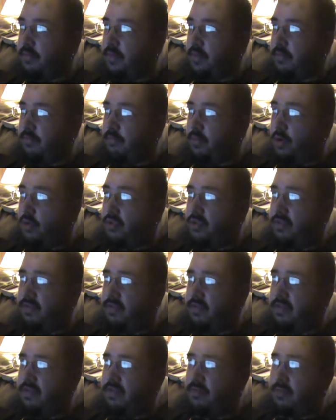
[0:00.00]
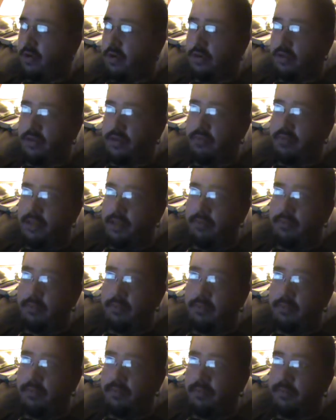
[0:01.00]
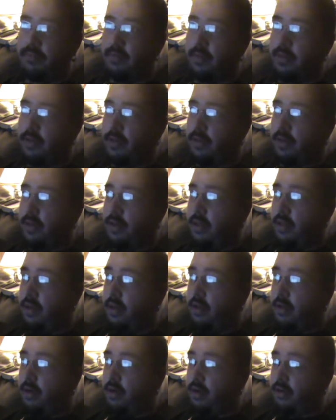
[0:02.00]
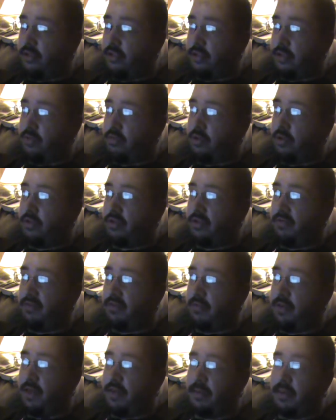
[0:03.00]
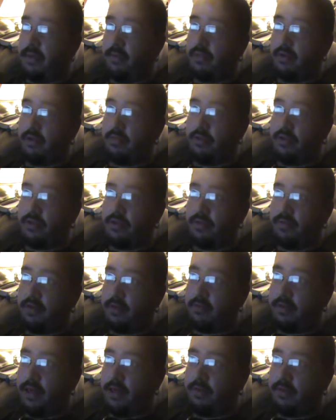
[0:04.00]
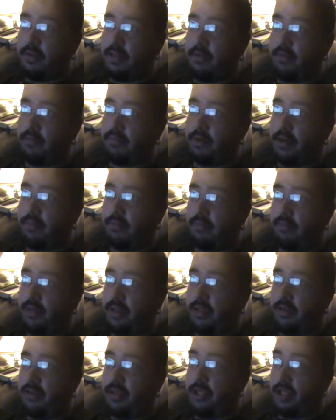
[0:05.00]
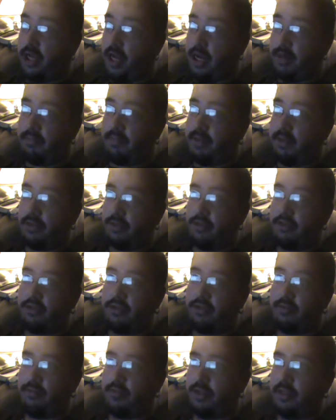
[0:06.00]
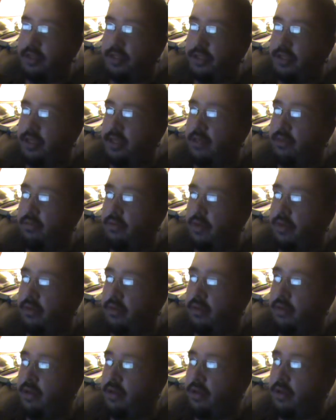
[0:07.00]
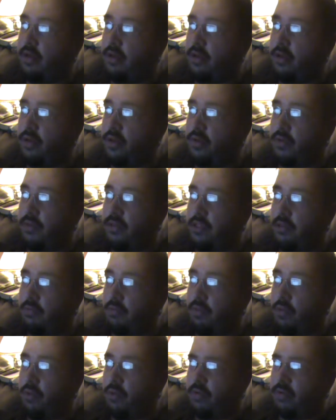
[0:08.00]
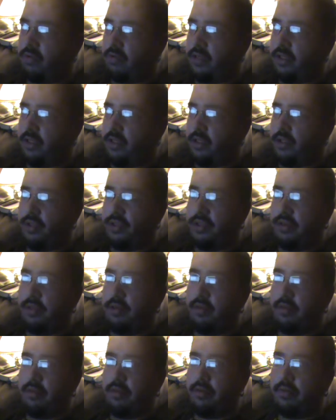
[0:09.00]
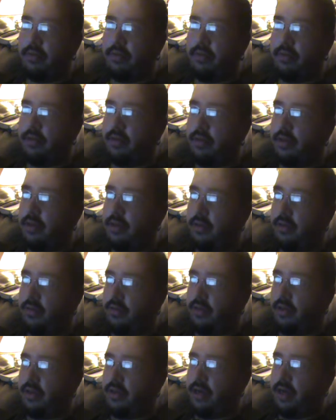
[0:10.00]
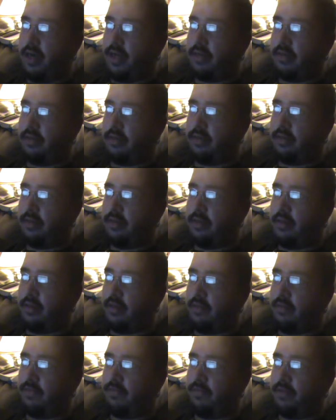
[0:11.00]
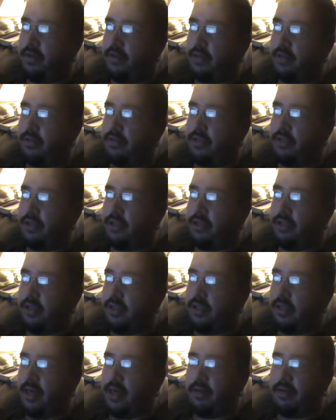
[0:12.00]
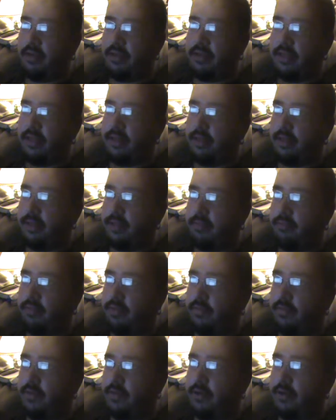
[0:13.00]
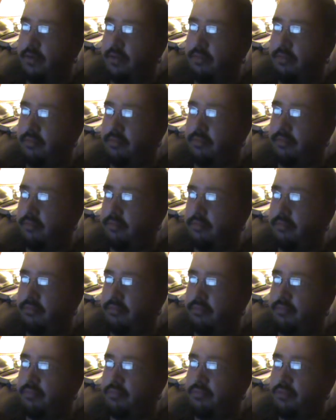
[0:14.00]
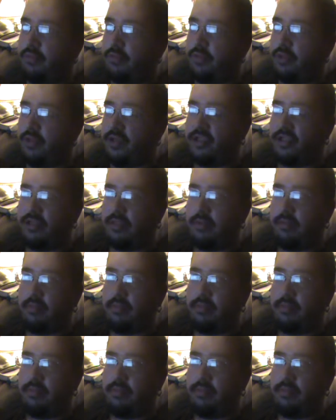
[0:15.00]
Most of them are good people. Also, most of them, had they read most of their Bible, they would probably not be a Christian, because anyone who is morally good would not follow such a tyrant and a perverted, twisted,